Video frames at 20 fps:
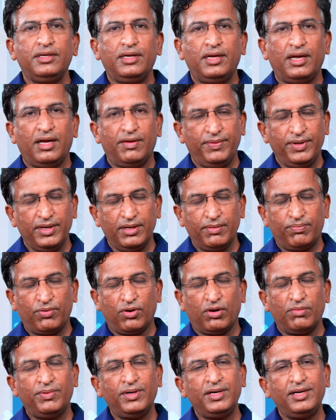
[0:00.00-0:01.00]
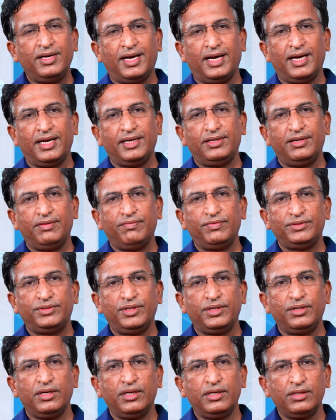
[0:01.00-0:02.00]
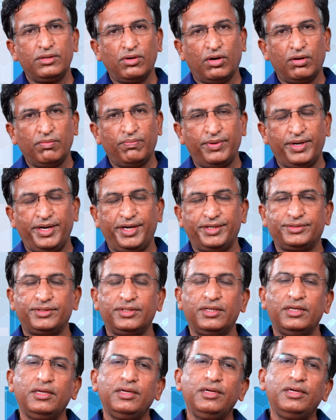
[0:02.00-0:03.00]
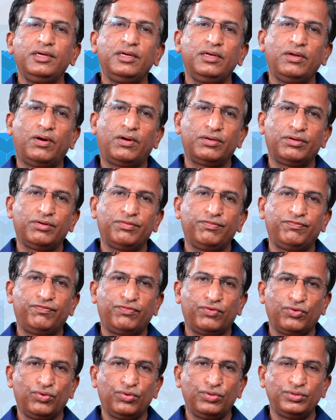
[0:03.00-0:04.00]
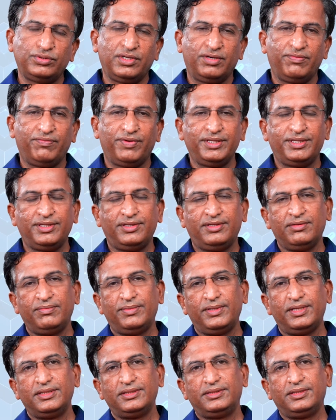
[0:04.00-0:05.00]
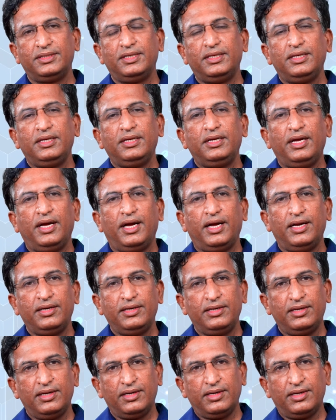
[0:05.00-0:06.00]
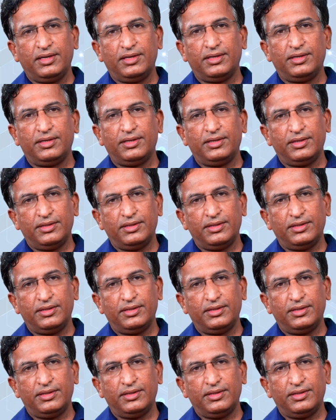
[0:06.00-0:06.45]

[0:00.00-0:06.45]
having a proper diet which in incorporates a lot of fruits and vegetables and uh,